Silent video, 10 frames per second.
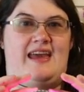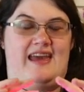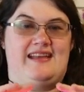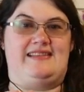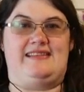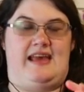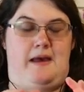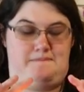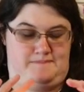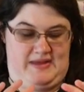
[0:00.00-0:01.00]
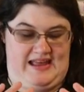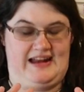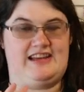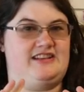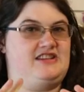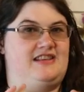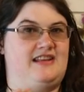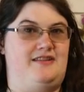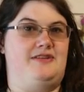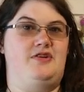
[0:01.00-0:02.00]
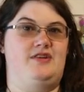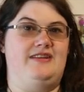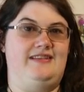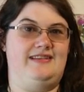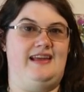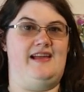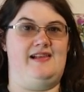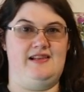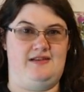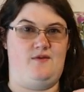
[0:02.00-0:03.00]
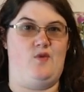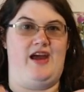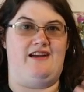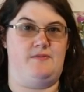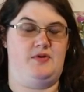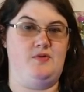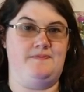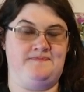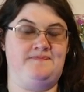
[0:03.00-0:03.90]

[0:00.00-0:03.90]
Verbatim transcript: it's a bit larger than I thought, still wearable.